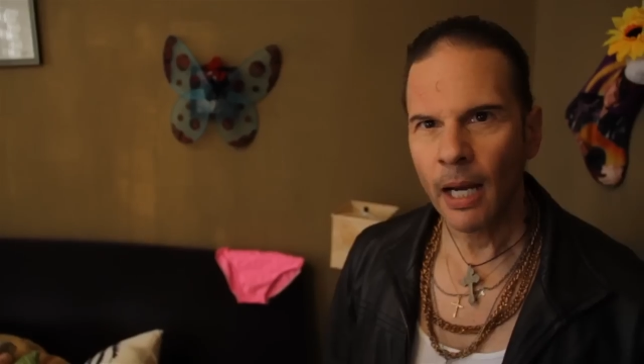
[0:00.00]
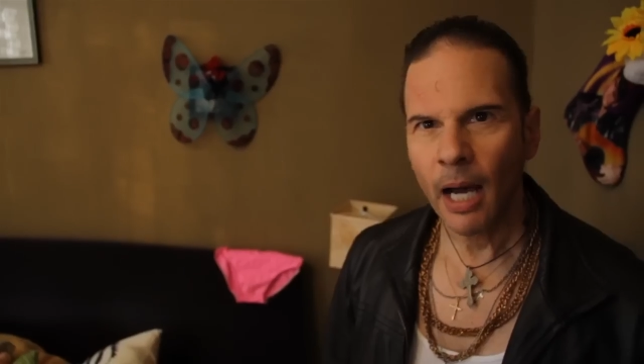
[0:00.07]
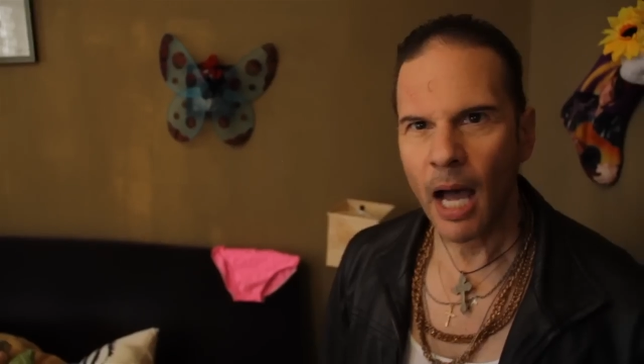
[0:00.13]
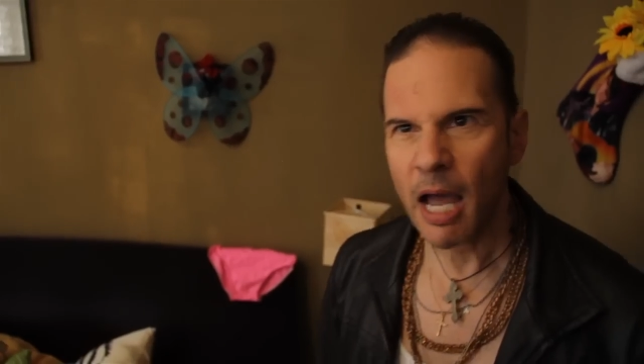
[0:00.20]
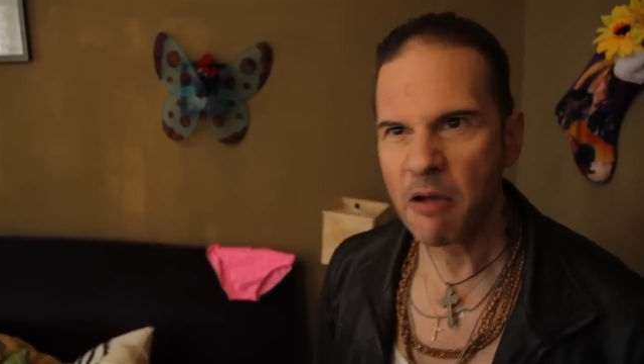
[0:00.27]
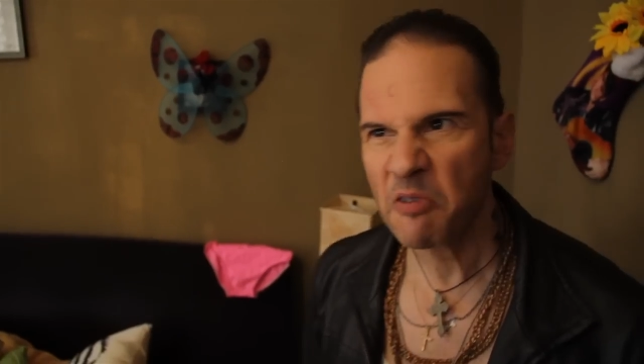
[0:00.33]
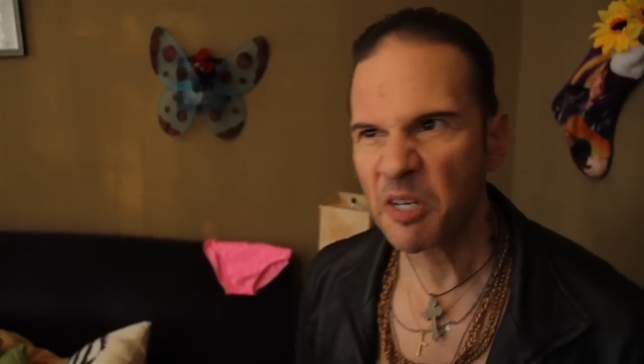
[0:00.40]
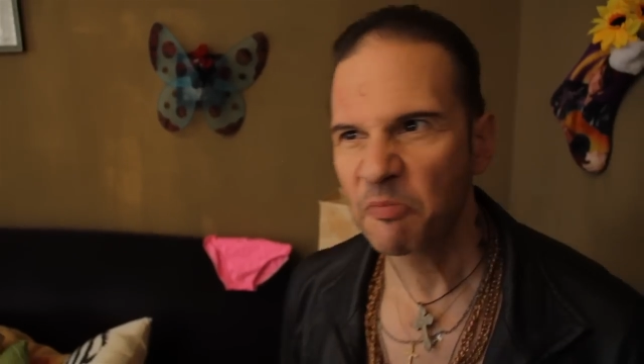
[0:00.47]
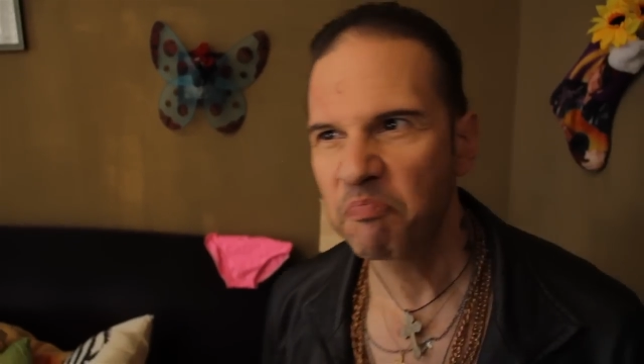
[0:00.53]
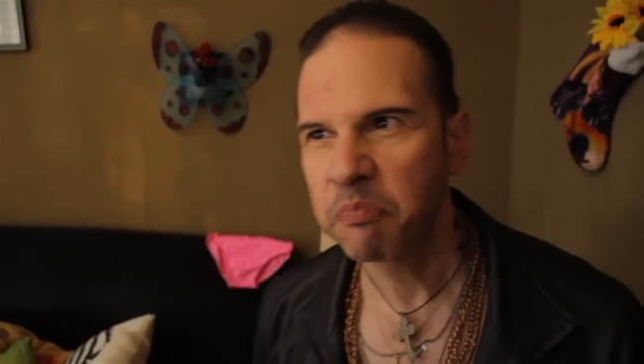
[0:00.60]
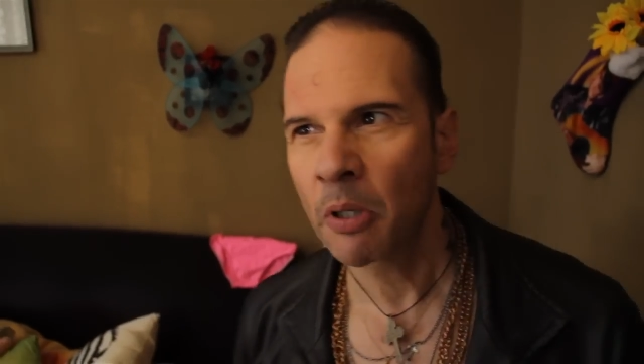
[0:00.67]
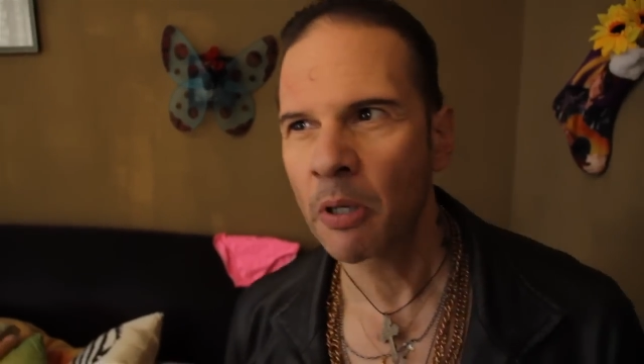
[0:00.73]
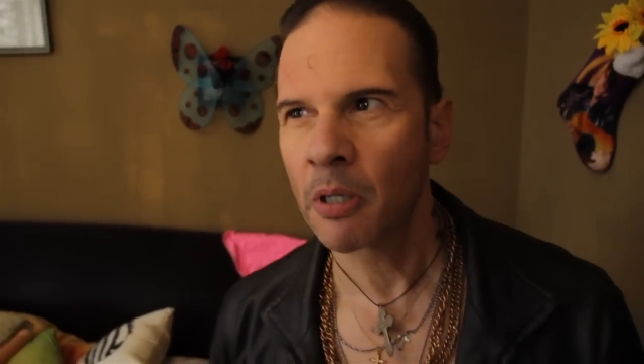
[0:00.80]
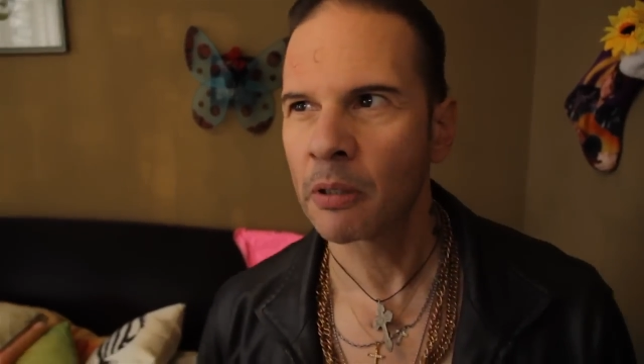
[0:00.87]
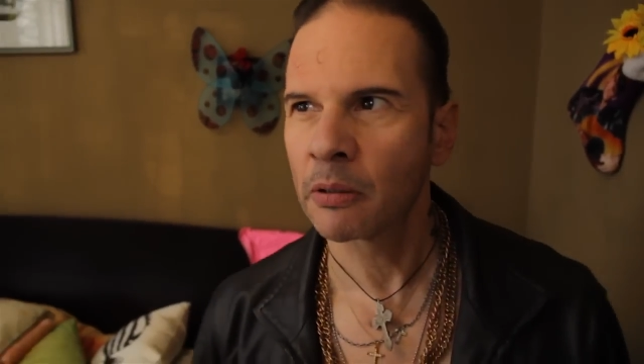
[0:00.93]
I was
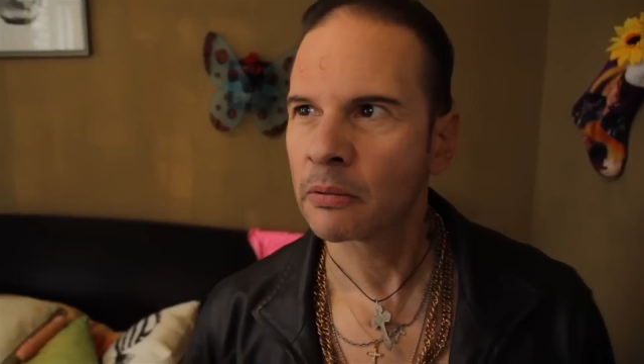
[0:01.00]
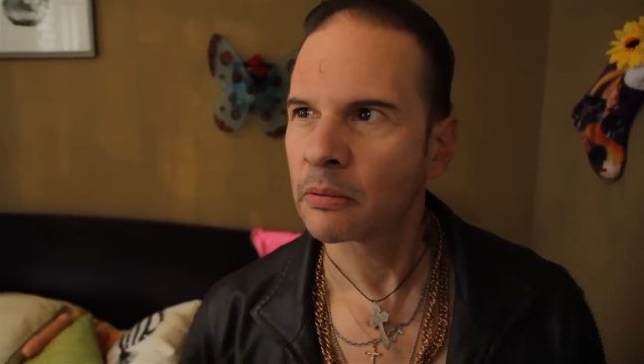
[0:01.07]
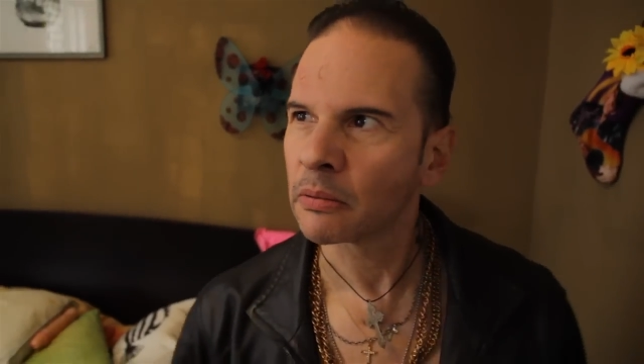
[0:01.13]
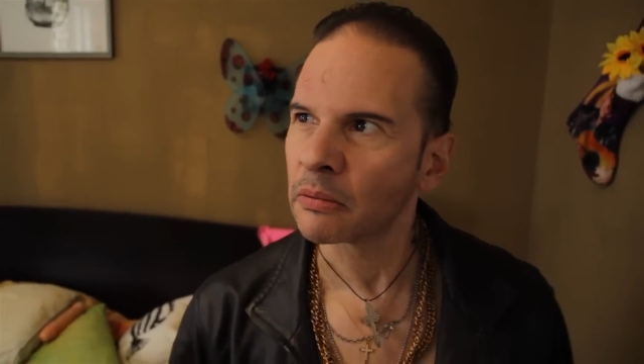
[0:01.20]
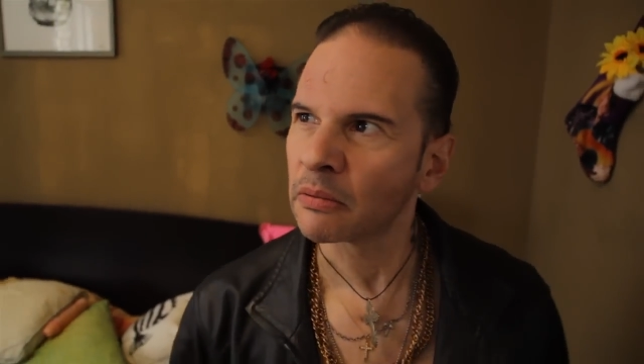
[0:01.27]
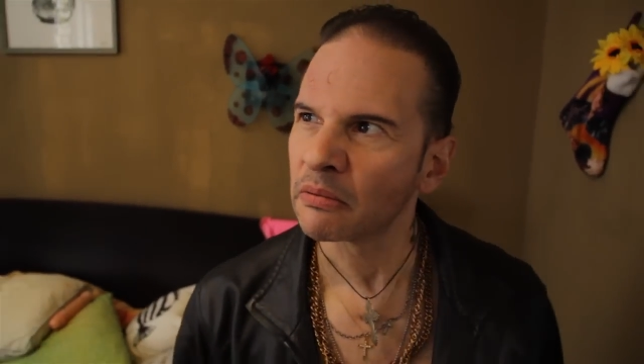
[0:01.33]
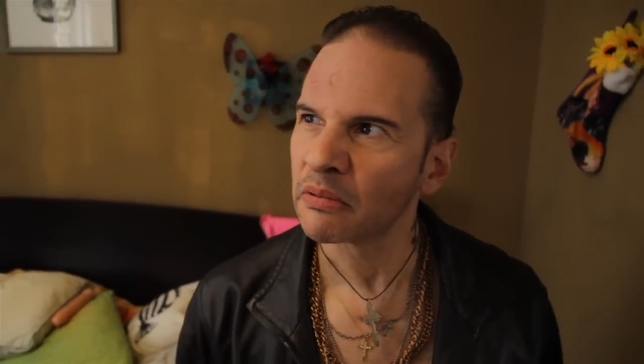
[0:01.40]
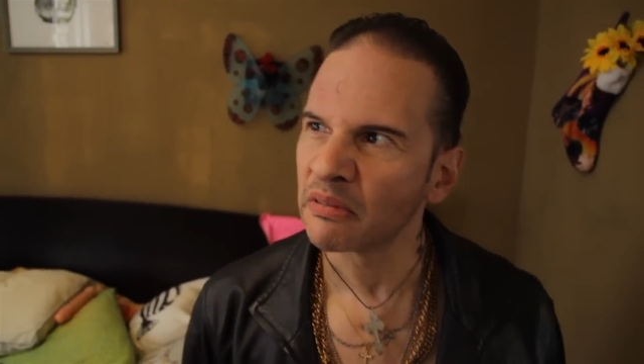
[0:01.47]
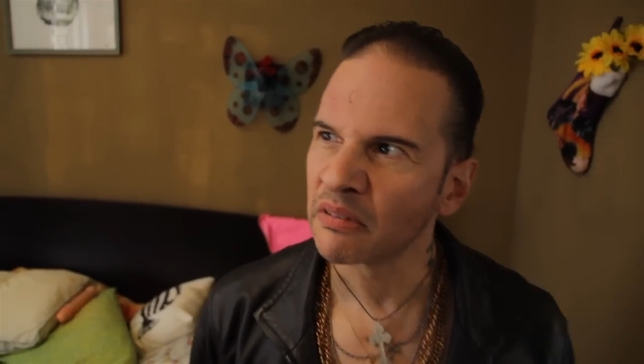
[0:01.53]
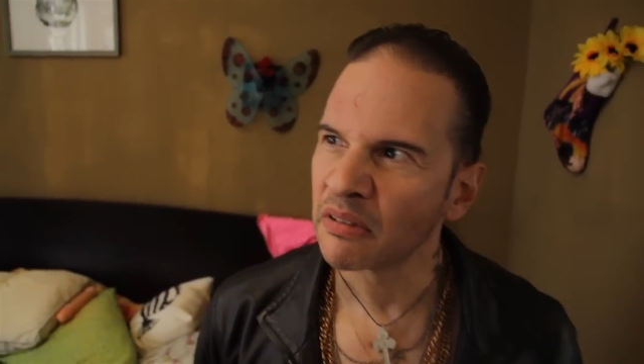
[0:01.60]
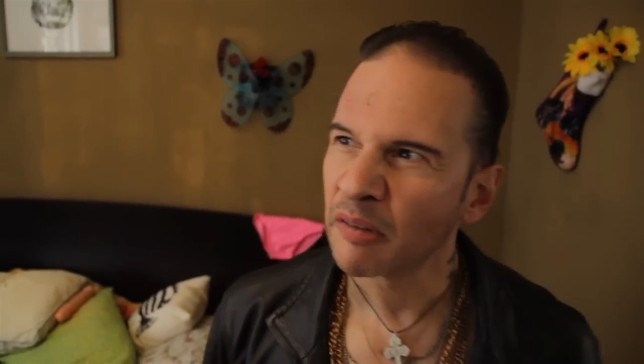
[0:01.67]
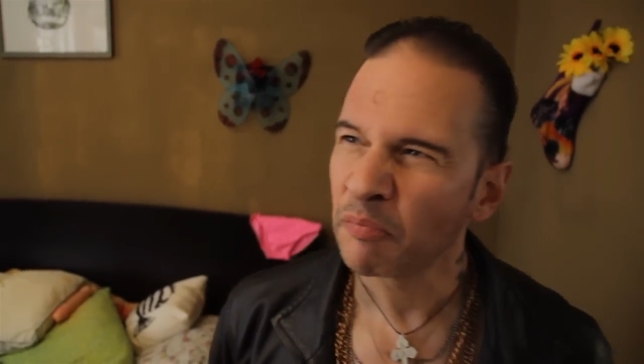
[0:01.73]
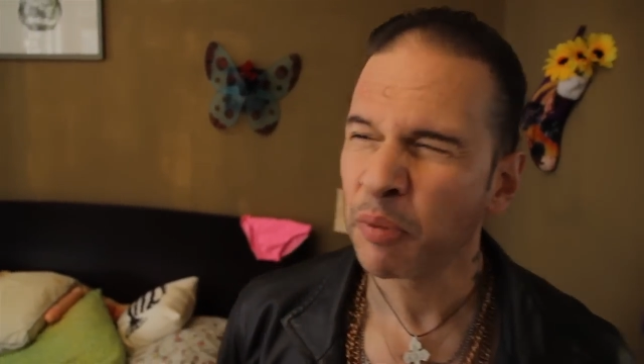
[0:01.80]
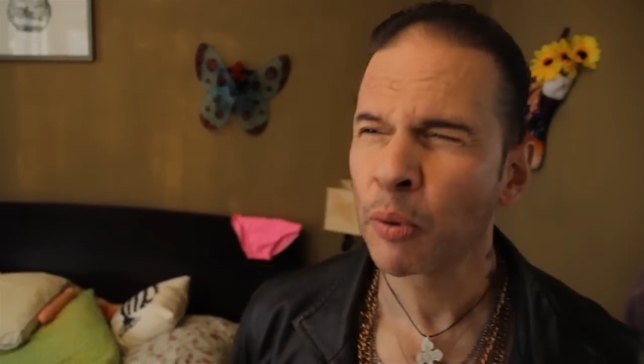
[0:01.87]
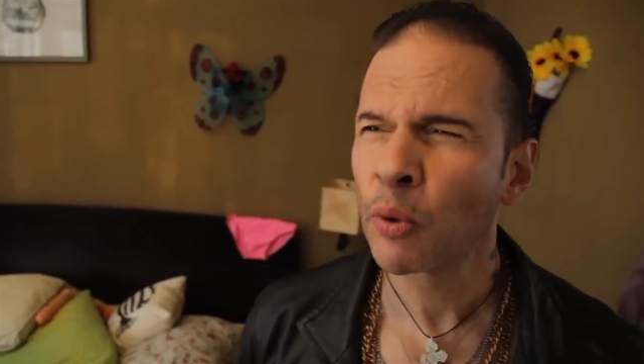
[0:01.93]
born
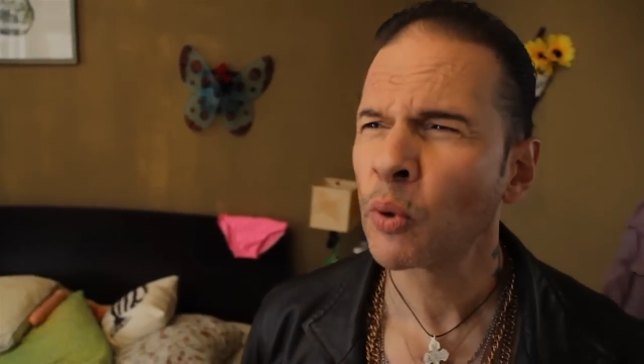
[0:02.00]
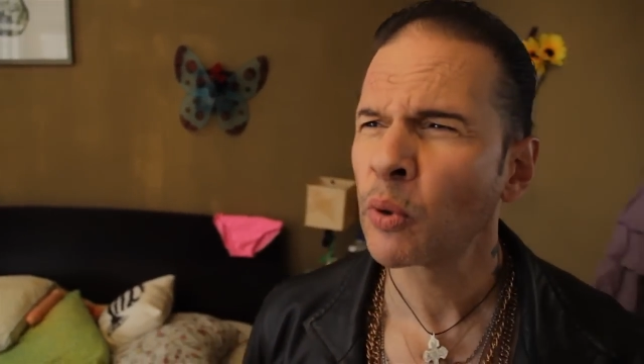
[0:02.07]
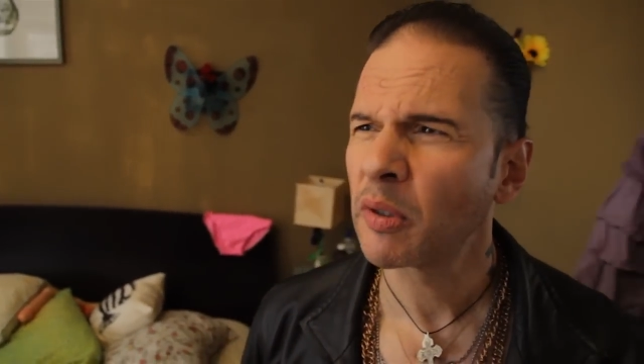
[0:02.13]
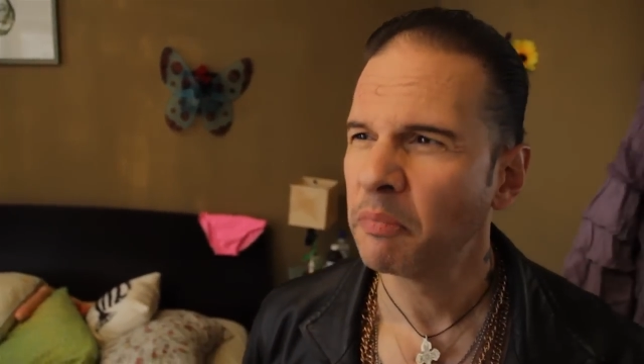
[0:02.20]
poor